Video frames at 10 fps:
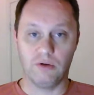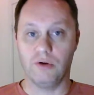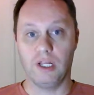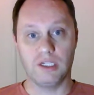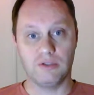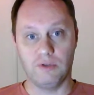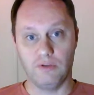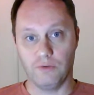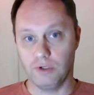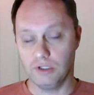great activity
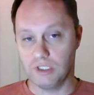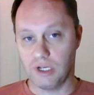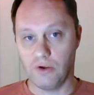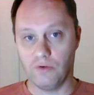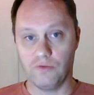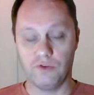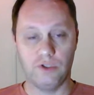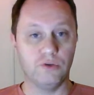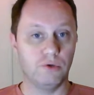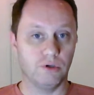for yourself,
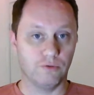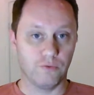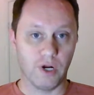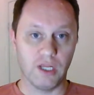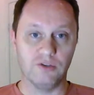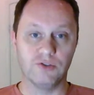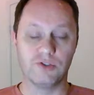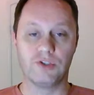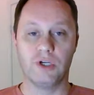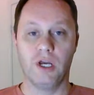you and your
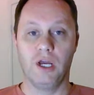friends,